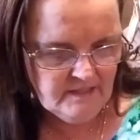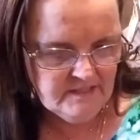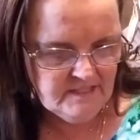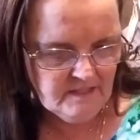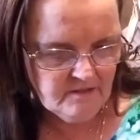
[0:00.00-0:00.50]
and
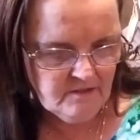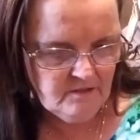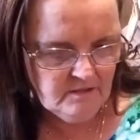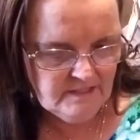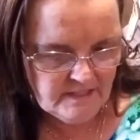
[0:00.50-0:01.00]
cit
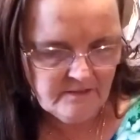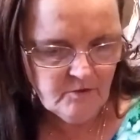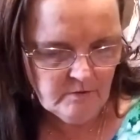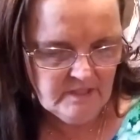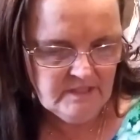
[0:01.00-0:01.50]

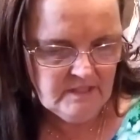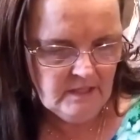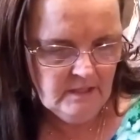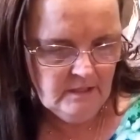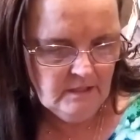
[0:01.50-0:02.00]
citrus
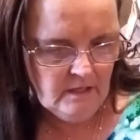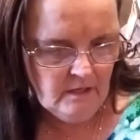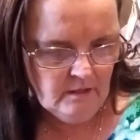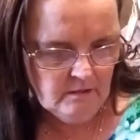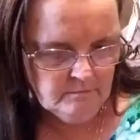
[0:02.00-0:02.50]

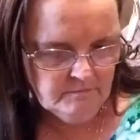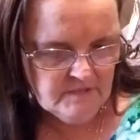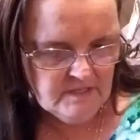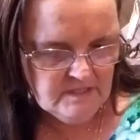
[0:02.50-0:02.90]
um,